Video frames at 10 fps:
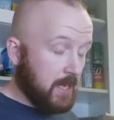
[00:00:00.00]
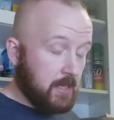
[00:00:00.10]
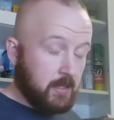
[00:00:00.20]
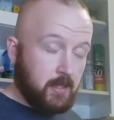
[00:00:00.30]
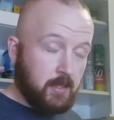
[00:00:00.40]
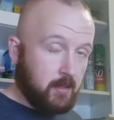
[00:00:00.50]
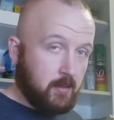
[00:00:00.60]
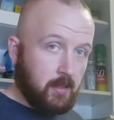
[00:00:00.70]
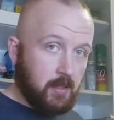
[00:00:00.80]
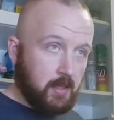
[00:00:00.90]
has,
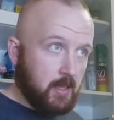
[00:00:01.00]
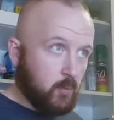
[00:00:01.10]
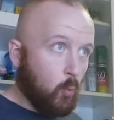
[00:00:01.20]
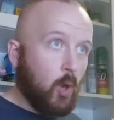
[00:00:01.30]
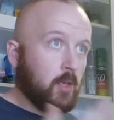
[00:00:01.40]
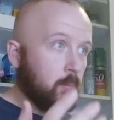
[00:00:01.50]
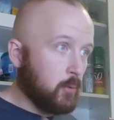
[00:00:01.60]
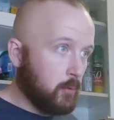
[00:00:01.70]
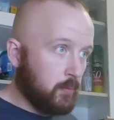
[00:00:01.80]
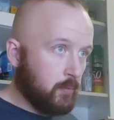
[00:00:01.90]
it's
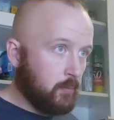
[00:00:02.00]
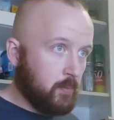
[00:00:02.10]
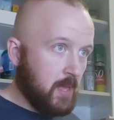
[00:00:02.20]
waterproof,